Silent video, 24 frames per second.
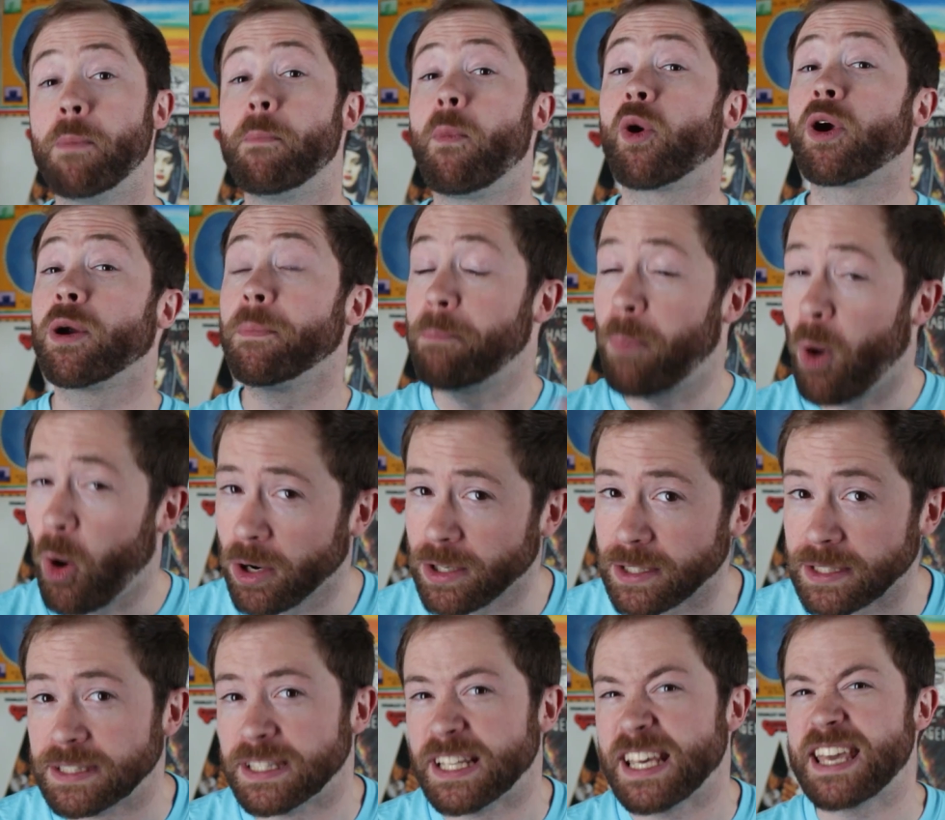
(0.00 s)
But more
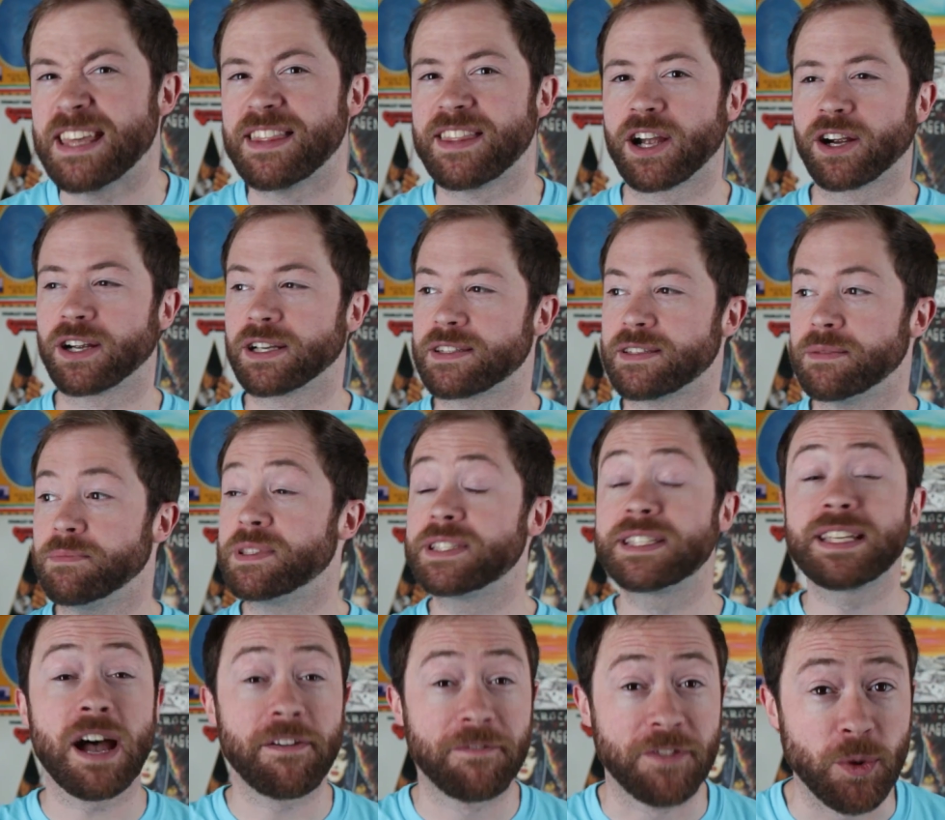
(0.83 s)
importantly, there is some
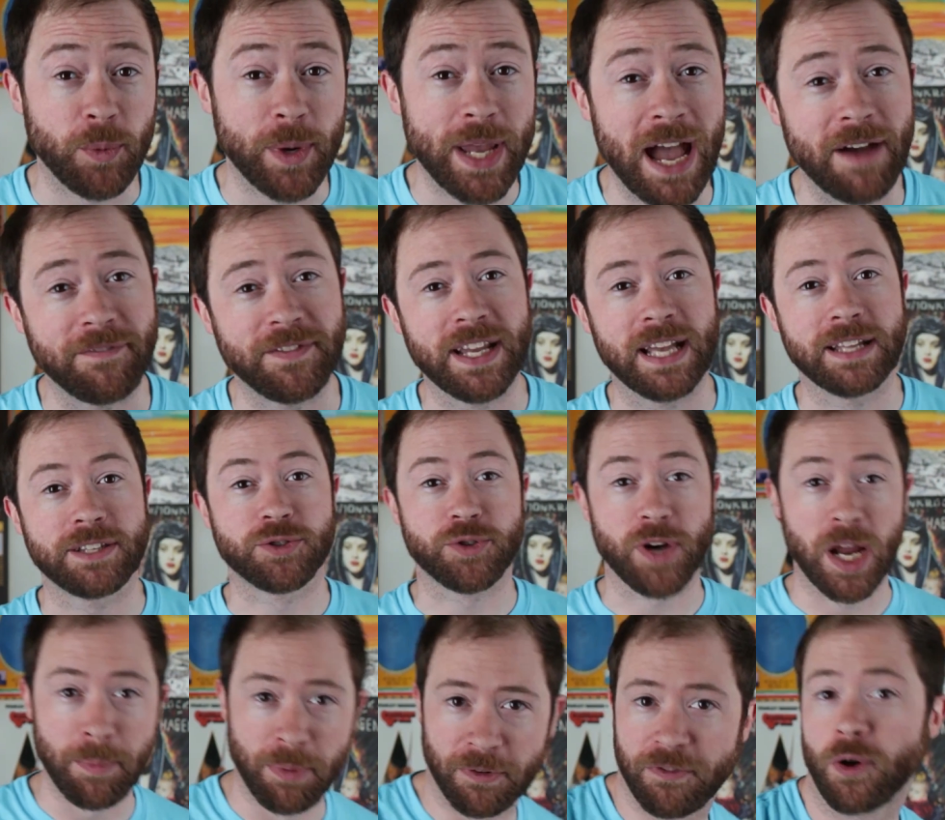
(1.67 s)
stuff that we have to get
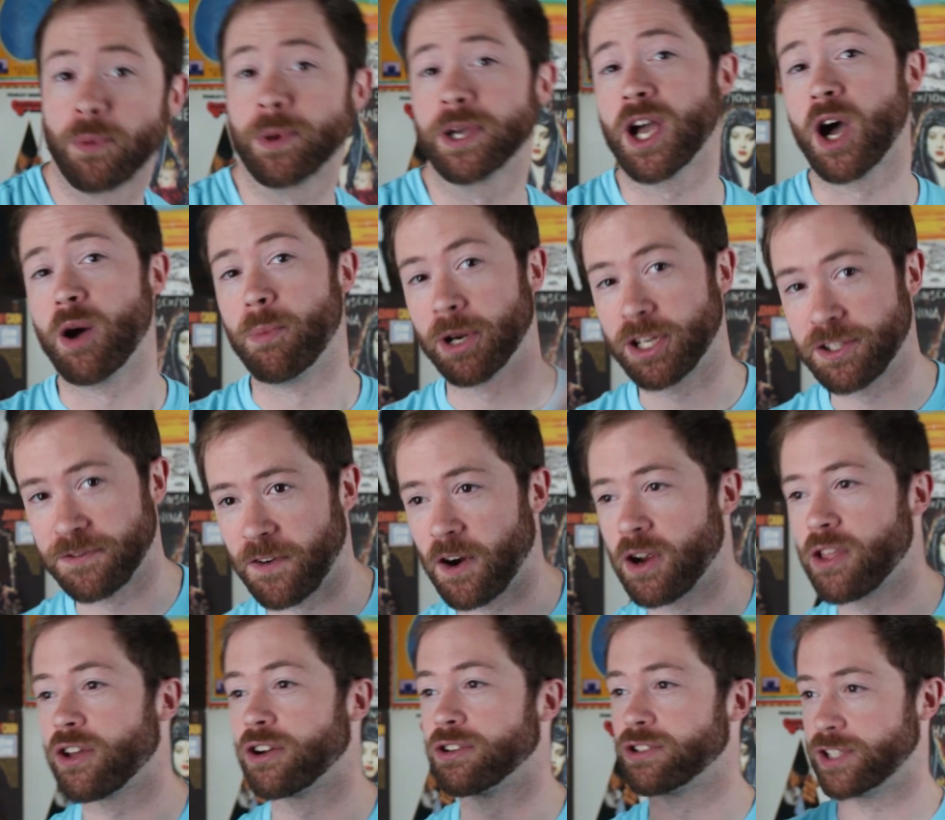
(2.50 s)
straight before we go much
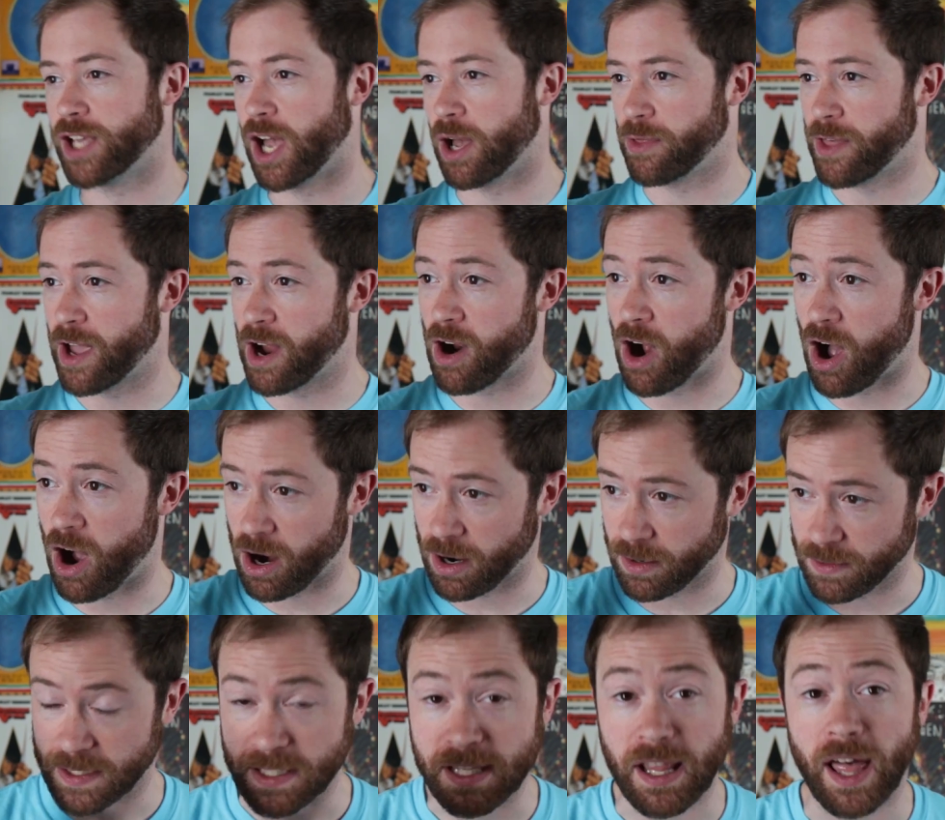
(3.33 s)
further. So there
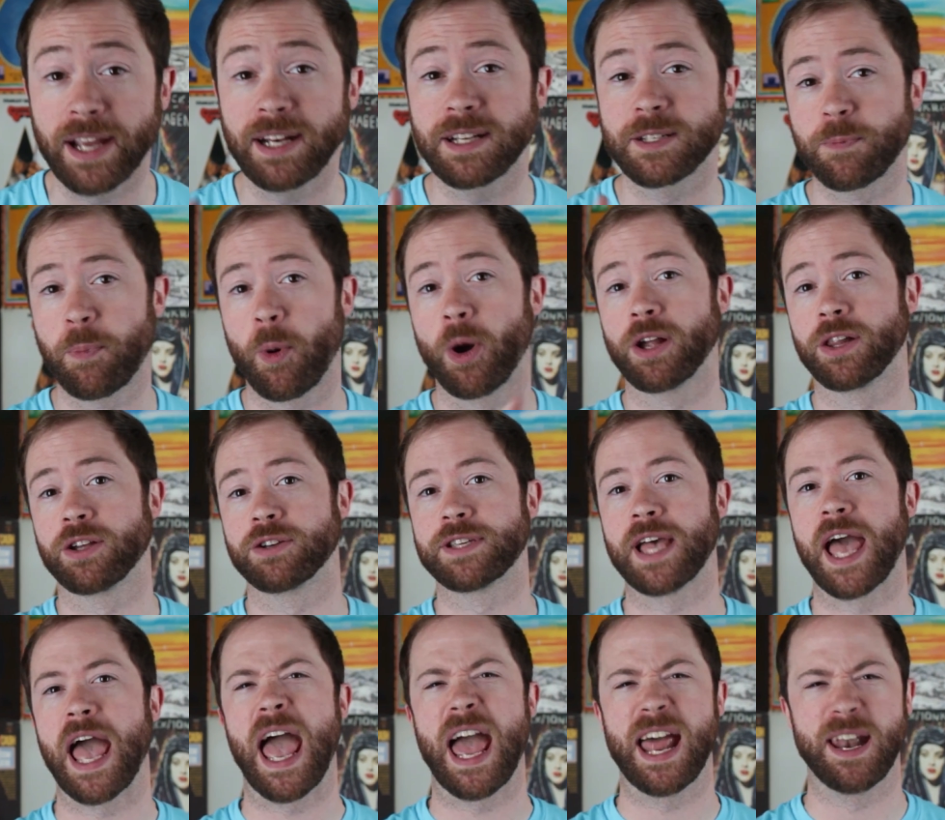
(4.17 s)
are slight
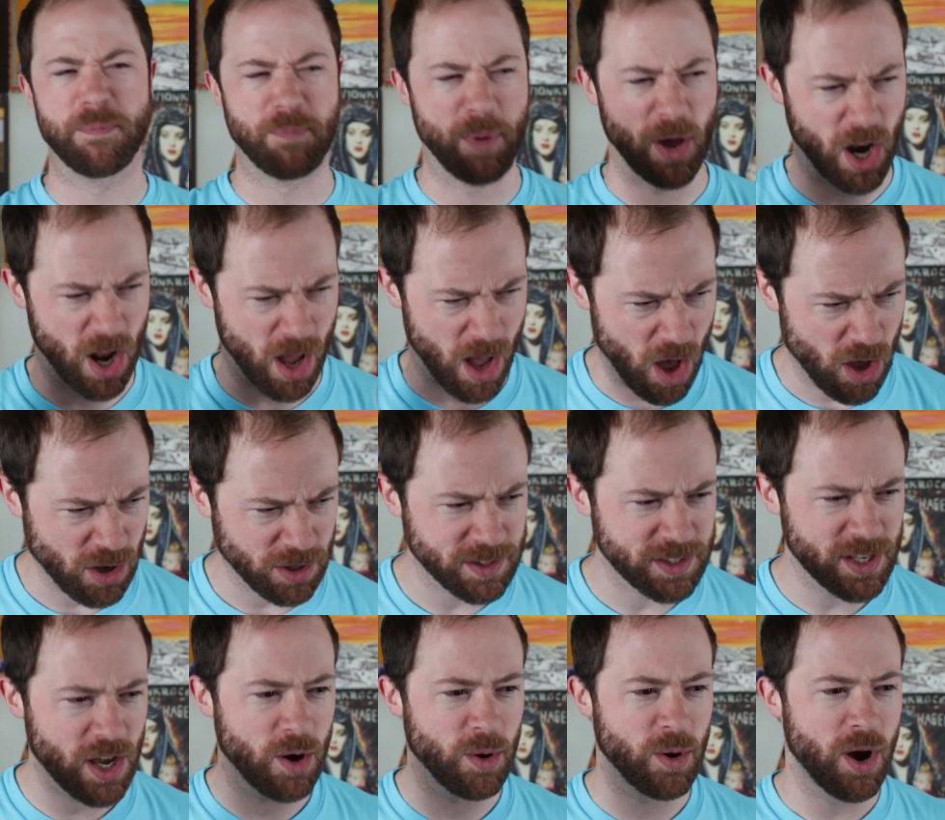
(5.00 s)
spoilers ahead, but
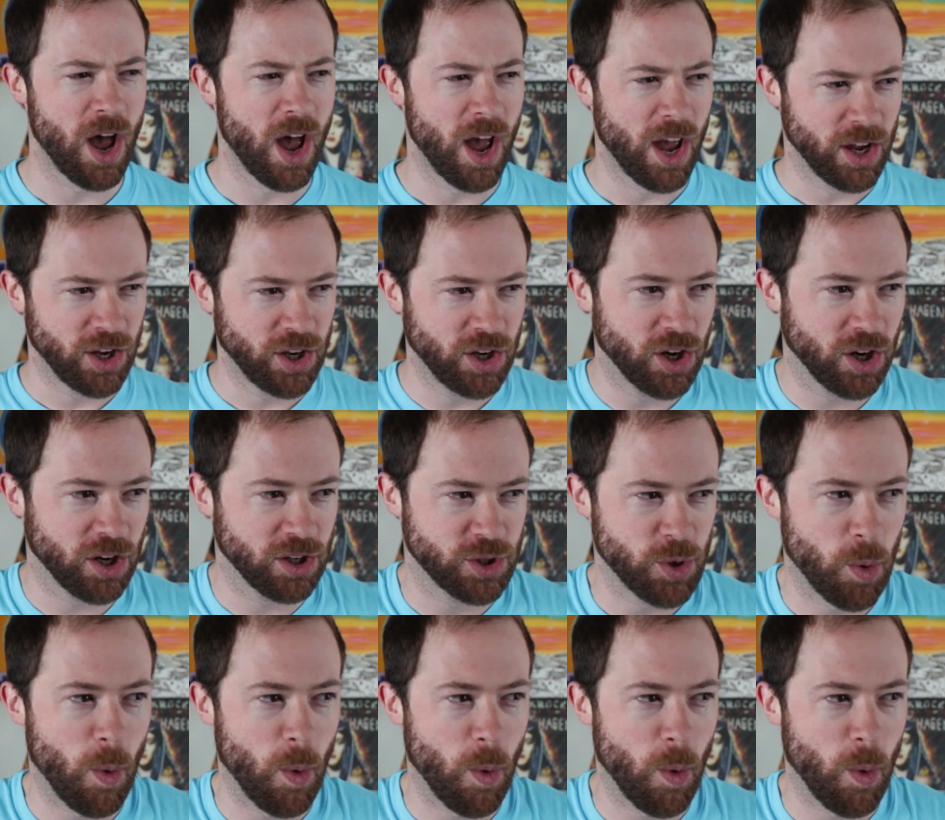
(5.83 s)
also you're